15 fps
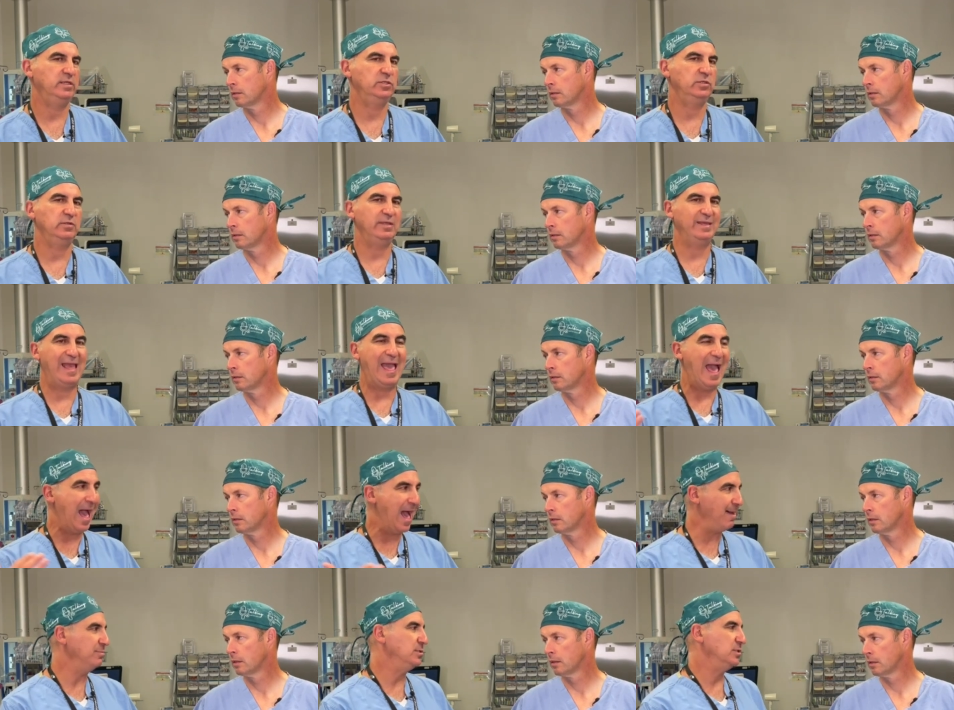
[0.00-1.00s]
Speaker 1: to the
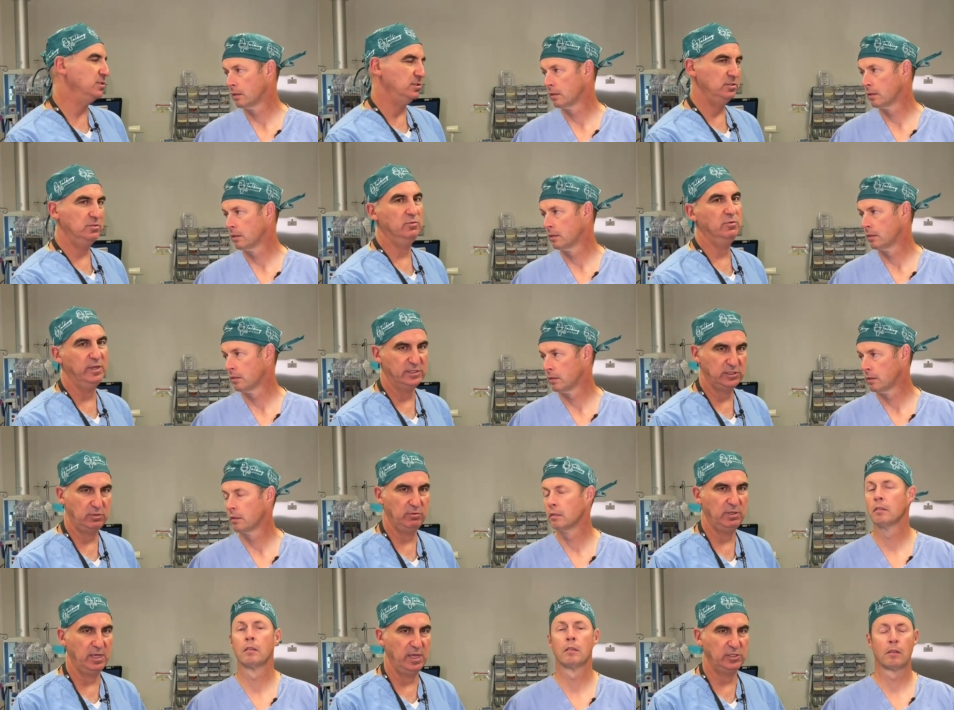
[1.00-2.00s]
absolute
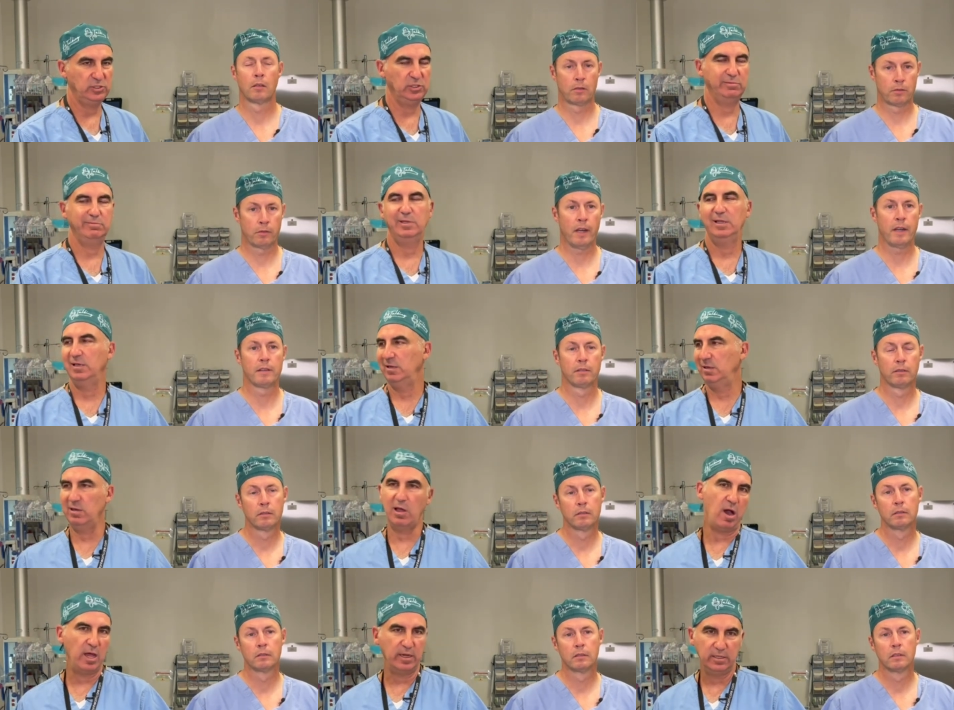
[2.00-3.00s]
risk reduction, right?
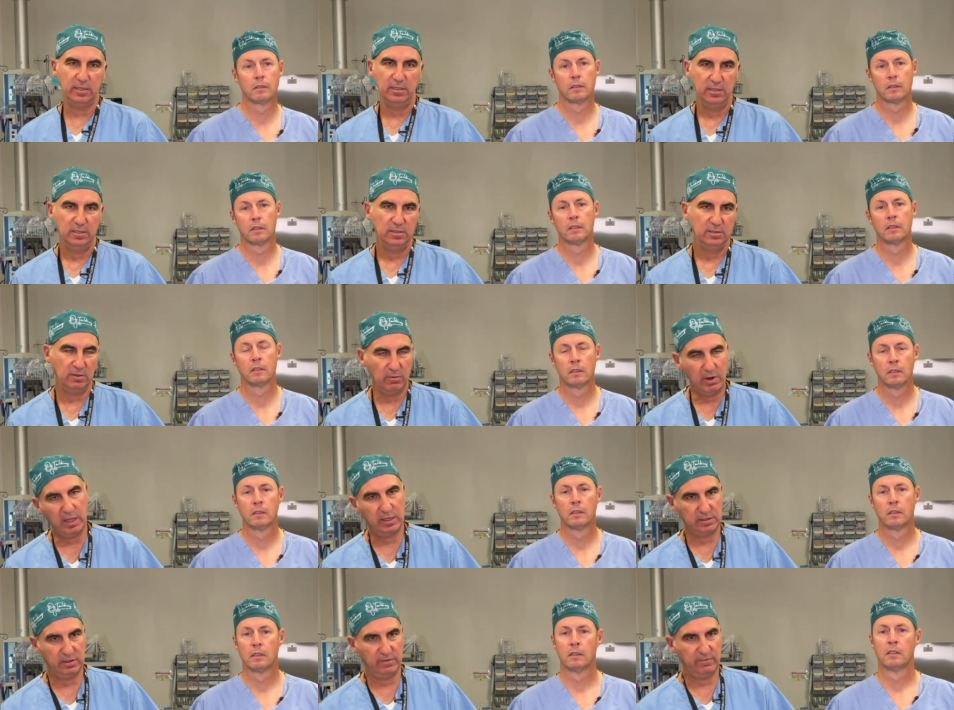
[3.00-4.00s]
Not the
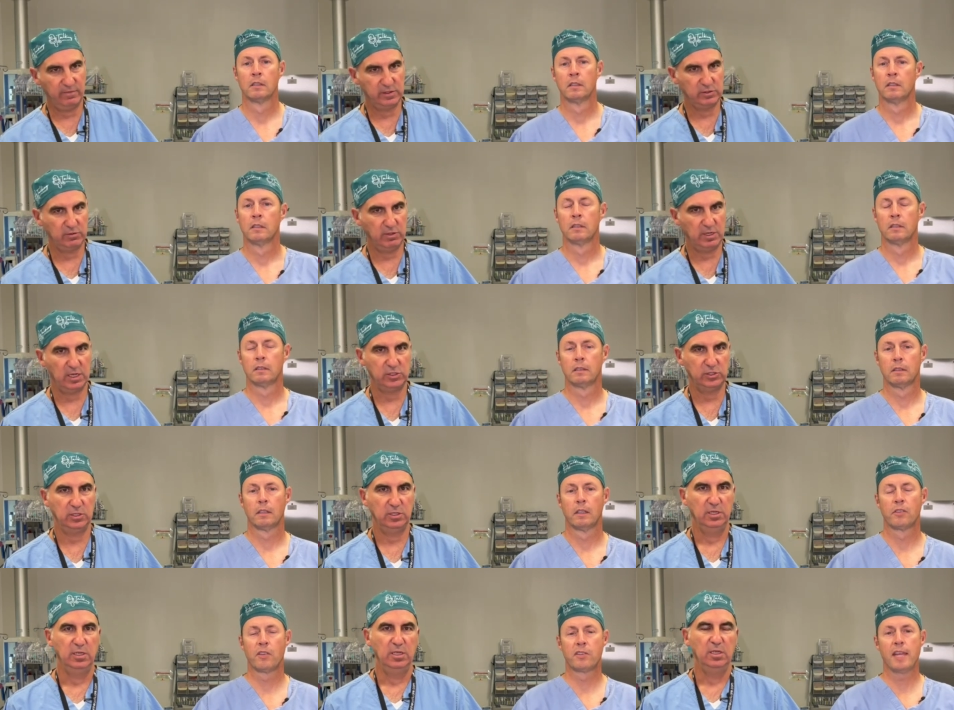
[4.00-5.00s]
relative risk reduction.
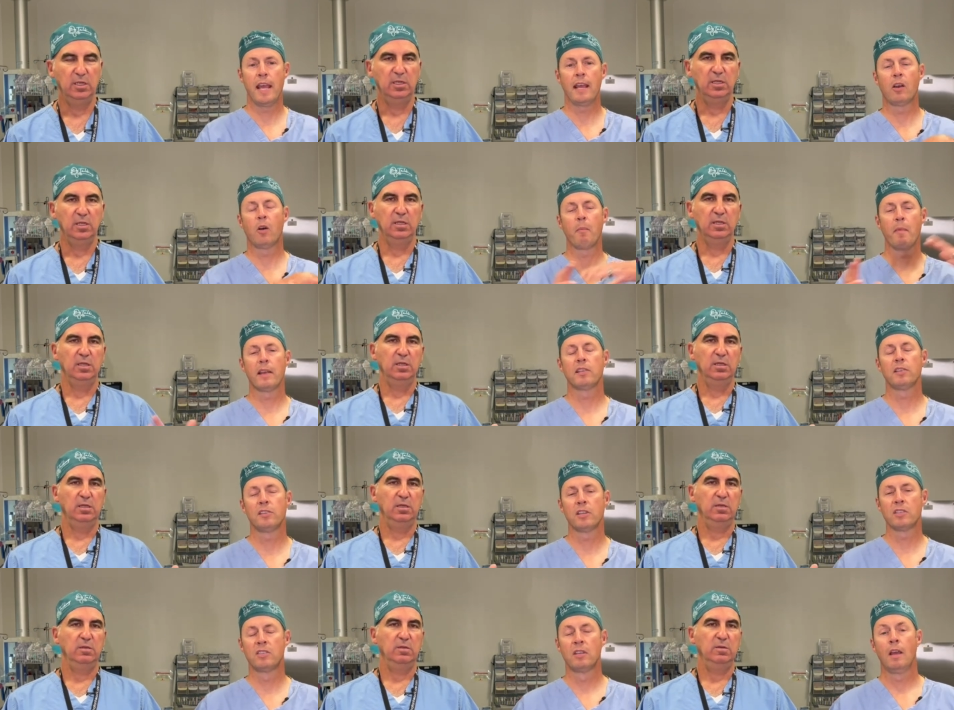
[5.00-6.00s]
Speaker 2: So the take home
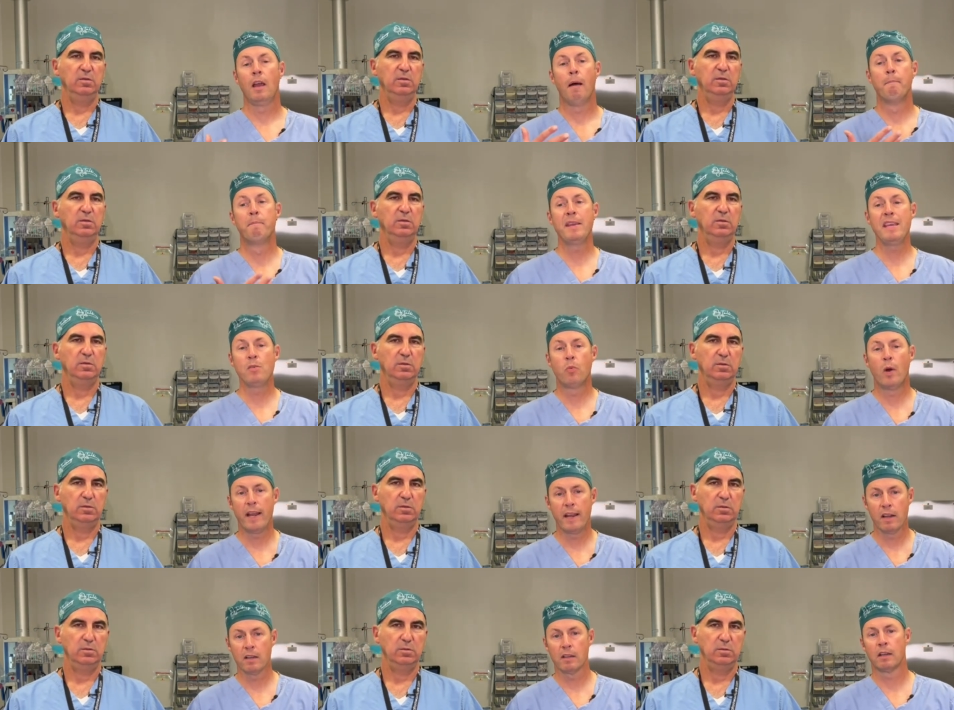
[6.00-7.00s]
message is
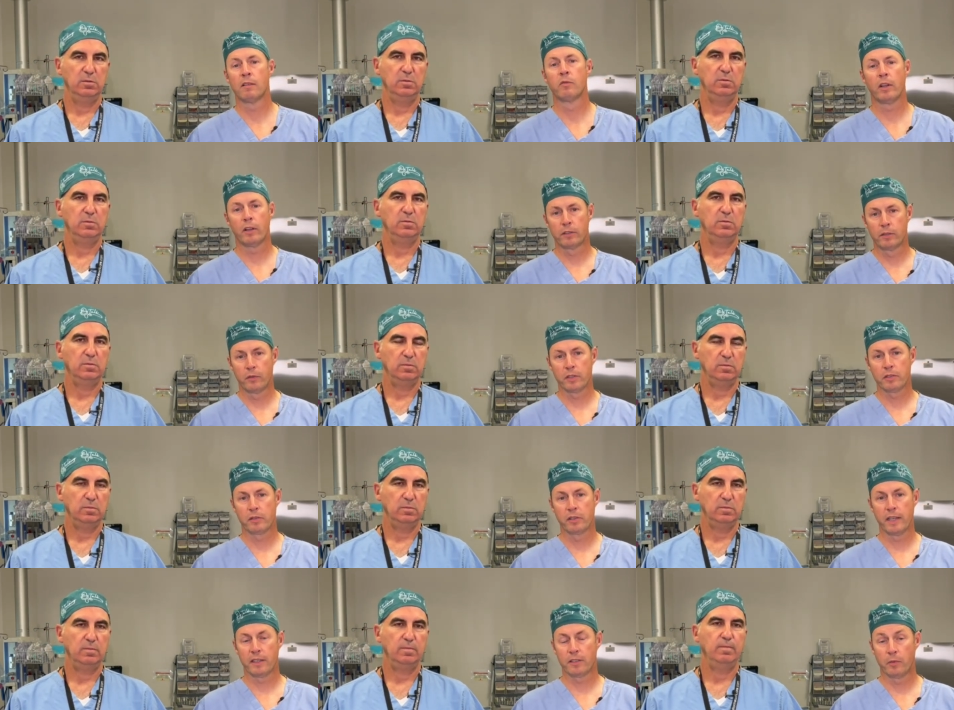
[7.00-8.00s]
beware of relative risk
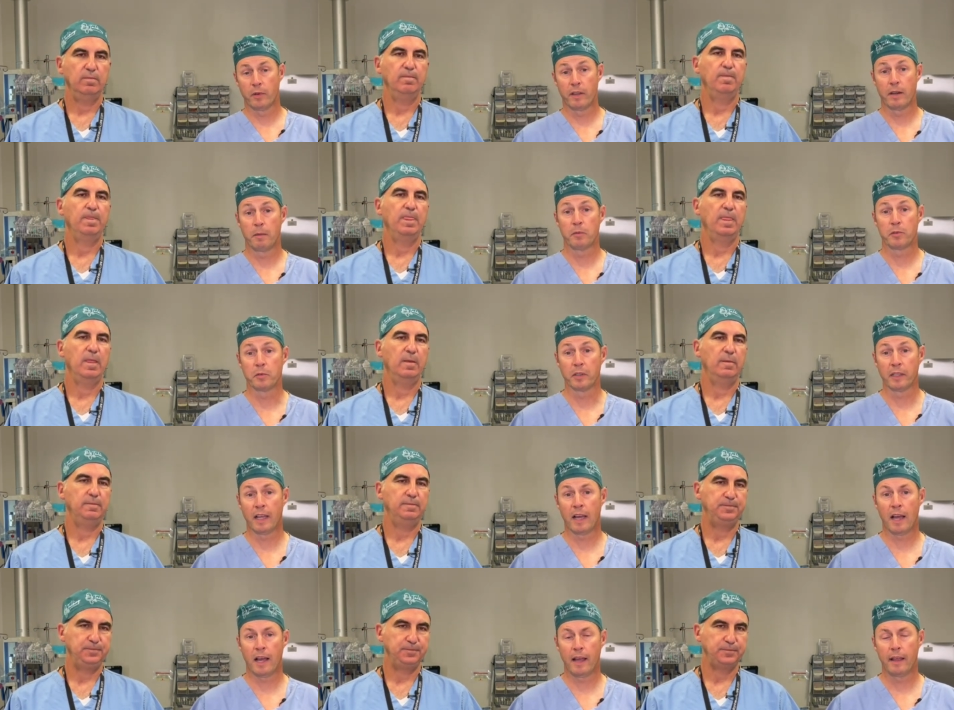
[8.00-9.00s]
reduction when the number is really
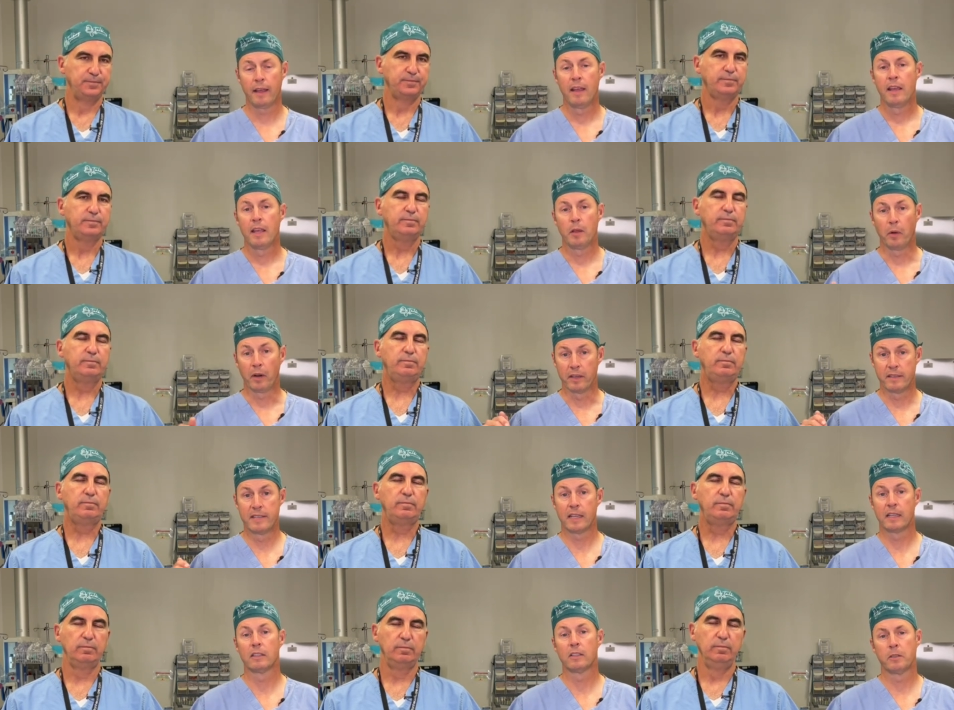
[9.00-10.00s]
high. You want to
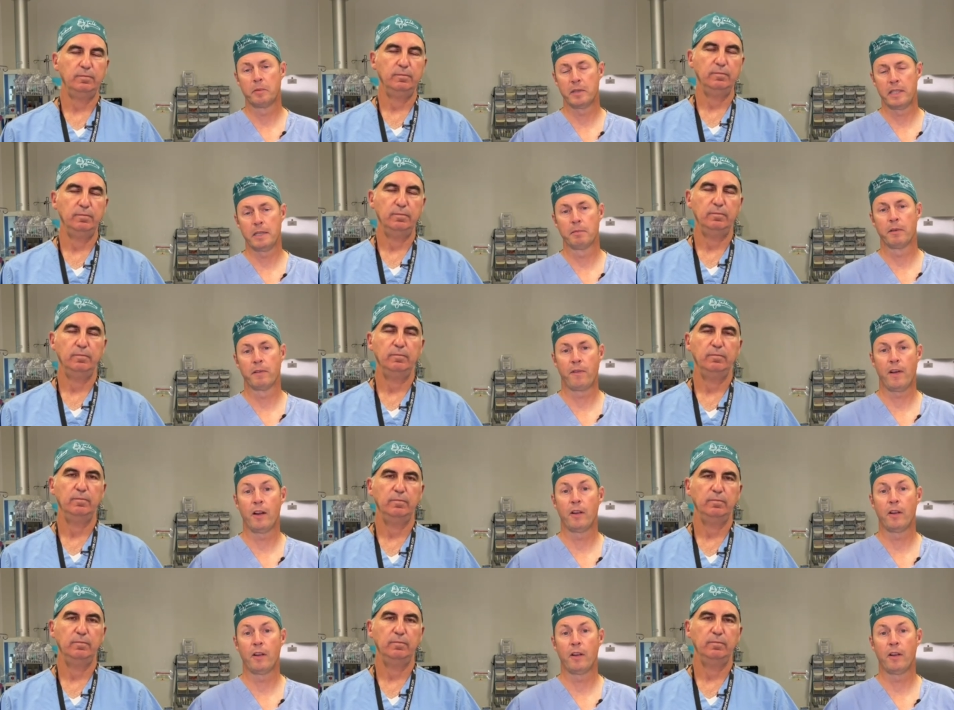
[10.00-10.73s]
dig a little bit deeper and find